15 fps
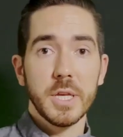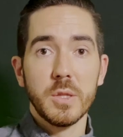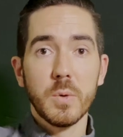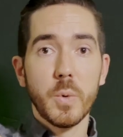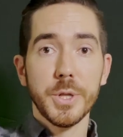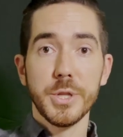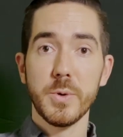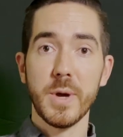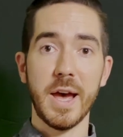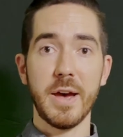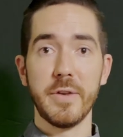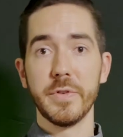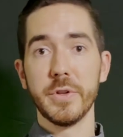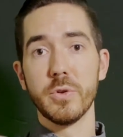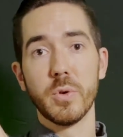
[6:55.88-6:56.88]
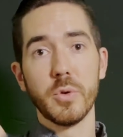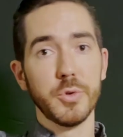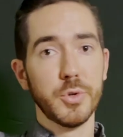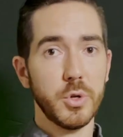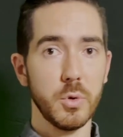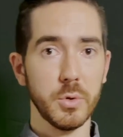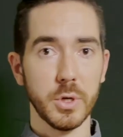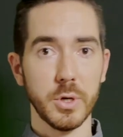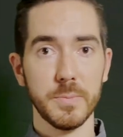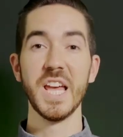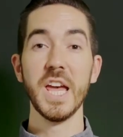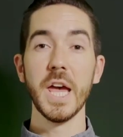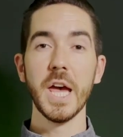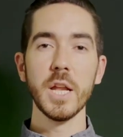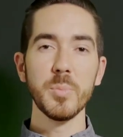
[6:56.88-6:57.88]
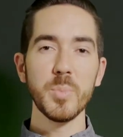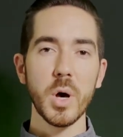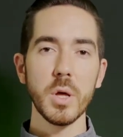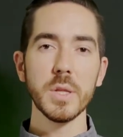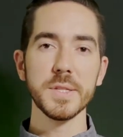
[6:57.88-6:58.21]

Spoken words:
the one you have in your own shoulder. And a ball